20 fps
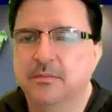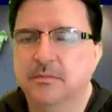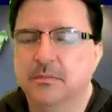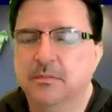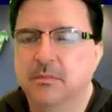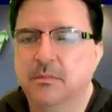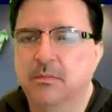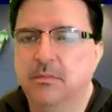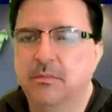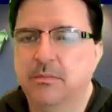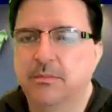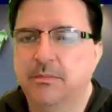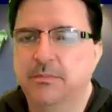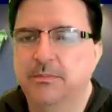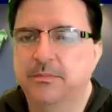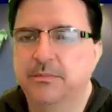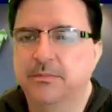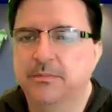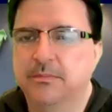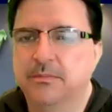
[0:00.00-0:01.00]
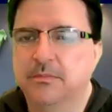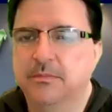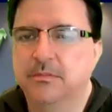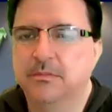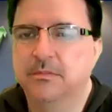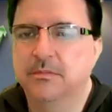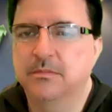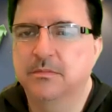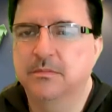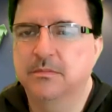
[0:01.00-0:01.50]

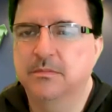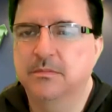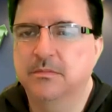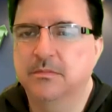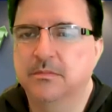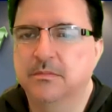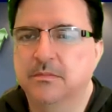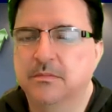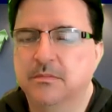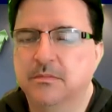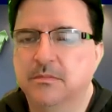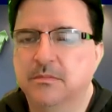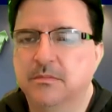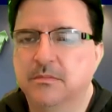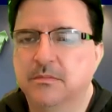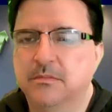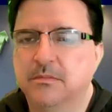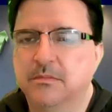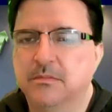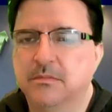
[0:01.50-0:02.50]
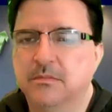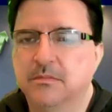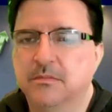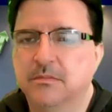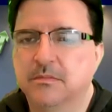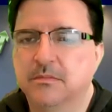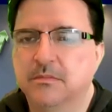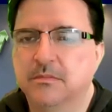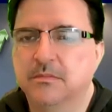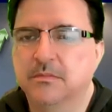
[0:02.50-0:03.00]

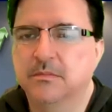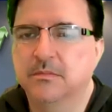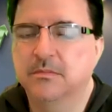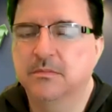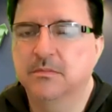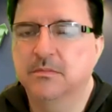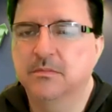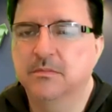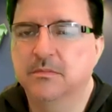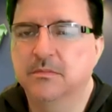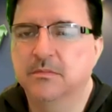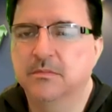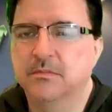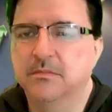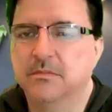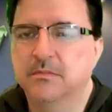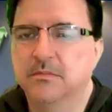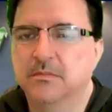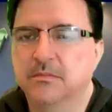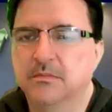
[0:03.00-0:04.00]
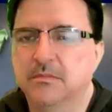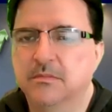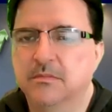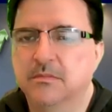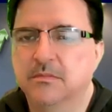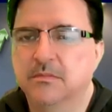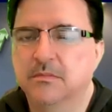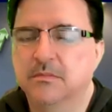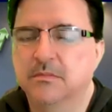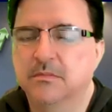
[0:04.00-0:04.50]

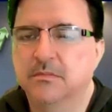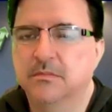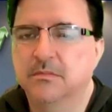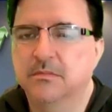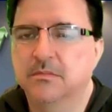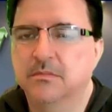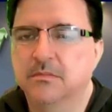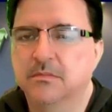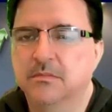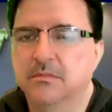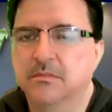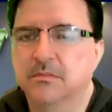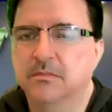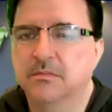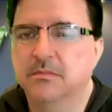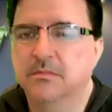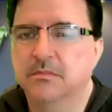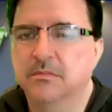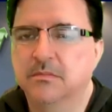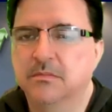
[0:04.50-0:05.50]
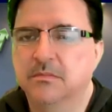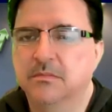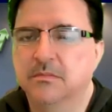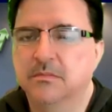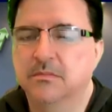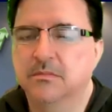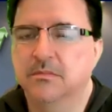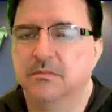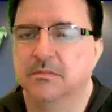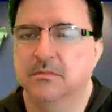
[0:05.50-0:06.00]

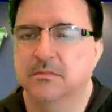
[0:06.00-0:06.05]
[no speech]